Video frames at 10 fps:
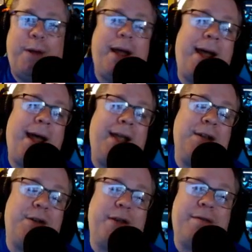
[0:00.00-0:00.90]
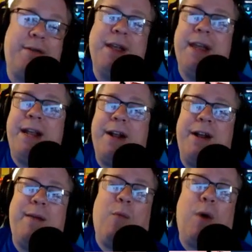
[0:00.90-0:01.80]
Uh, can hear
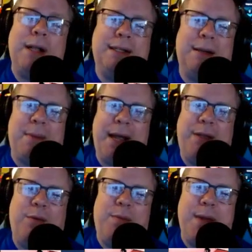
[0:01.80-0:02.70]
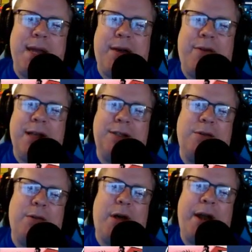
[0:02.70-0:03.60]
him once a month with me and
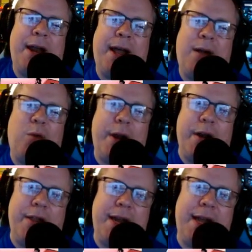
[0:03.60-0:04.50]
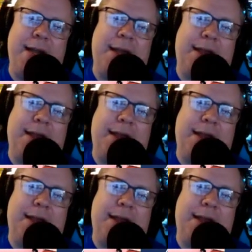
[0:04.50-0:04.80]
Russell on uh, We Are the Night,